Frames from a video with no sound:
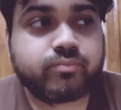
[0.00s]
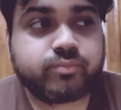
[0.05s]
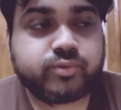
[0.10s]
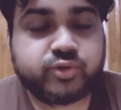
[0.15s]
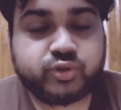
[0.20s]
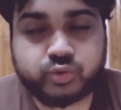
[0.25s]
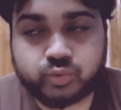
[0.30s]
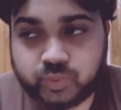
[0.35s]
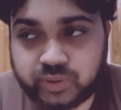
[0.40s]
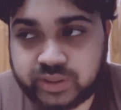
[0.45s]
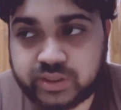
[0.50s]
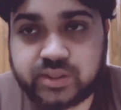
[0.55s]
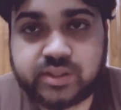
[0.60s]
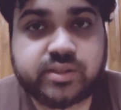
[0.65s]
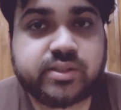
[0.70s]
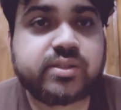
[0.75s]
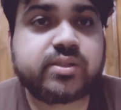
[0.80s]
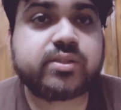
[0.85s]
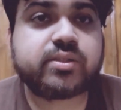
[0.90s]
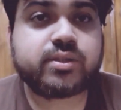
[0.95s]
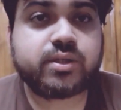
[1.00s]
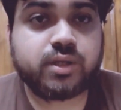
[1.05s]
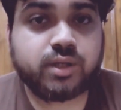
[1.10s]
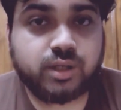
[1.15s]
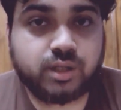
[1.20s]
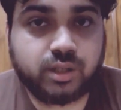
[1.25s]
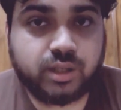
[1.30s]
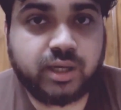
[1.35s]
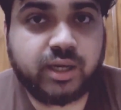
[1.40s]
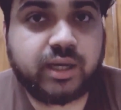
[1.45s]
sweetness
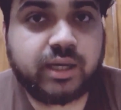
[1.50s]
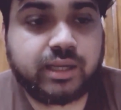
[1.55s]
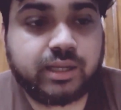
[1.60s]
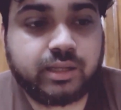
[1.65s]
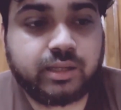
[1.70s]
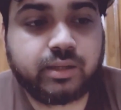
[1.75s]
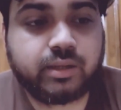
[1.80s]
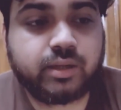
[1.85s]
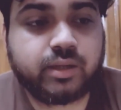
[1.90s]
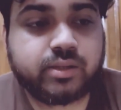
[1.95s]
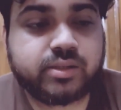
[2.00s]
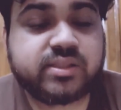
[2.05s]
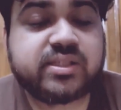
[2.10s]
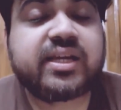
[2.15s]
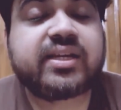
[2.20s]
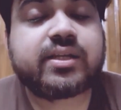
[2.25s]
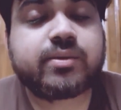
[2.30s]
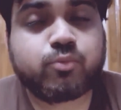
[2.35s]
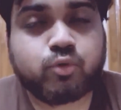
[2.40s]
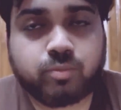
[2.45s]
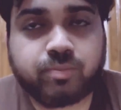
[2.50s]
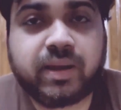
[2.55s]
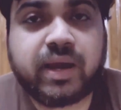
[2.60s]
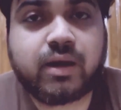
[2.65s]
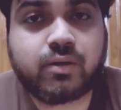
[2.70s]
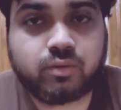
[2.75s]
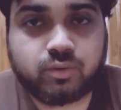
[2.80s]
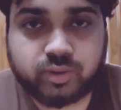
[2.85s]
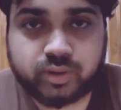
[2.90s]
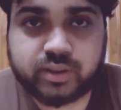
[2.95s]
and slightly more
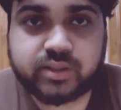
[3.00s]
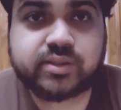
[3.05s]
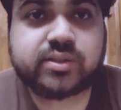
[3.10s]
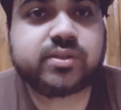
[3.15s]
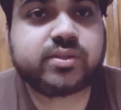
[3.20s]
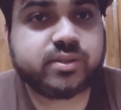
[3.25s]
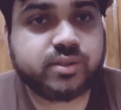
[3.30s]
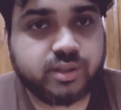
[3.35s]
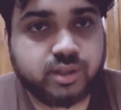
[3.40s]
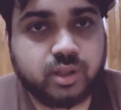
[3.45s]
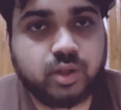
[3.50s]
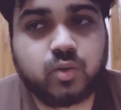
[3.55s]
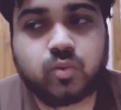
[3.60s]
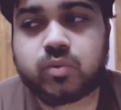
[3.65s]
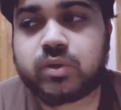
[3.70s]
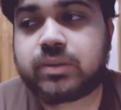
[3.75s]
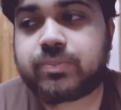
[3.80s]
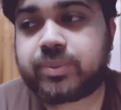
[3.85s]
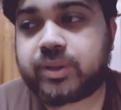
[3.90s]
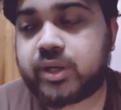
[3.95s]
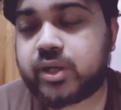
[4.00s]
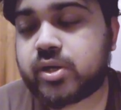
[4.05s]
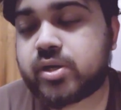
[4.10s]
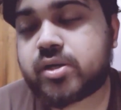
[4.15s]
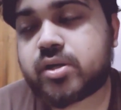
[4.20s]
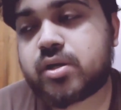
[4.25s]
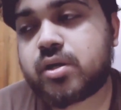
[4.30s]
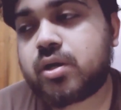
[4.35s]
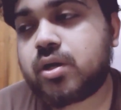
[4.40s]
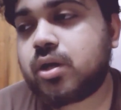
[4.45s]
powderiness will
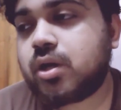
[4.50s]
appear.